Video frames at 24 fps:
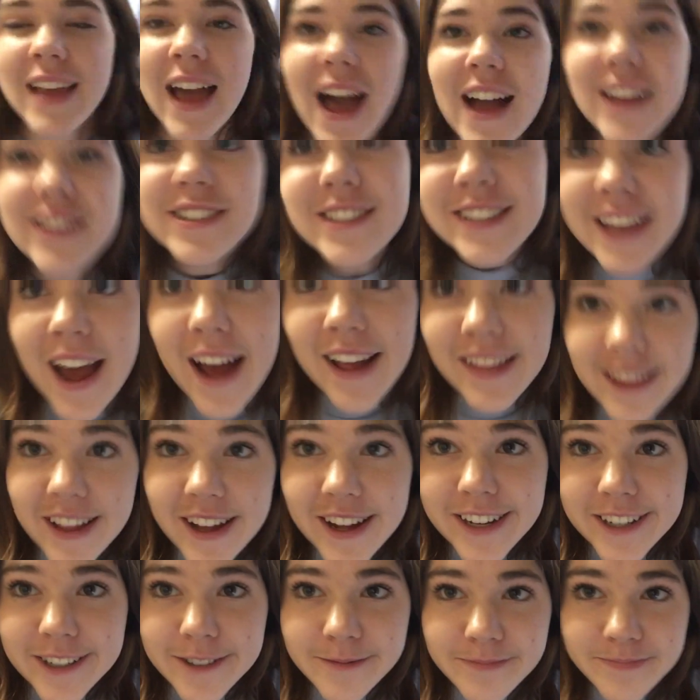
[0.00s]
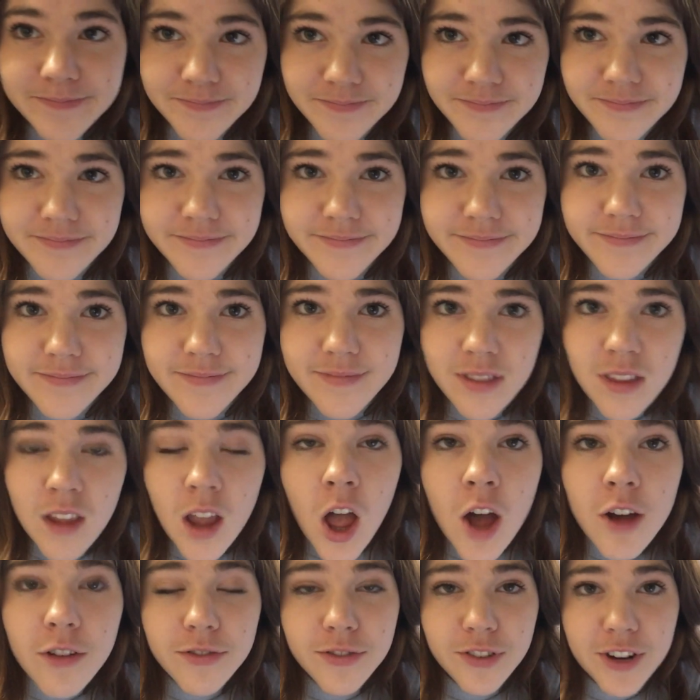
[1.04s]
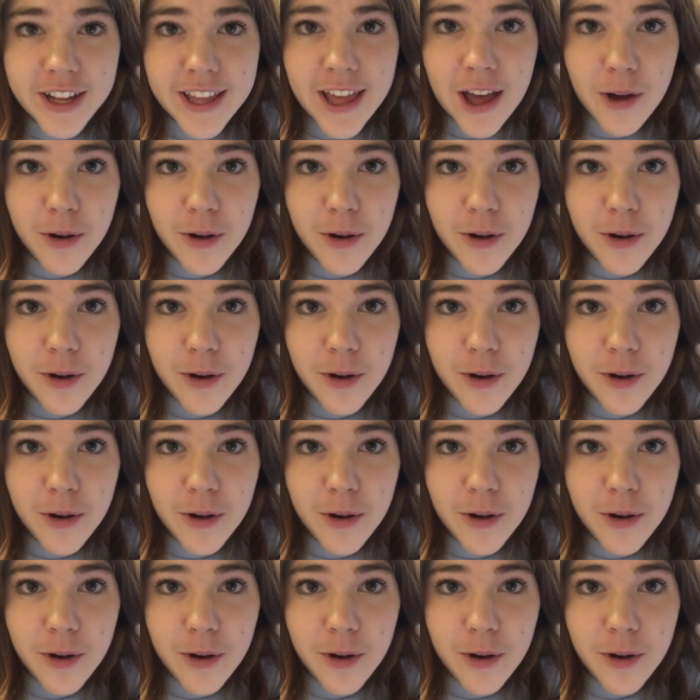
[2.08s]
I just had like a freak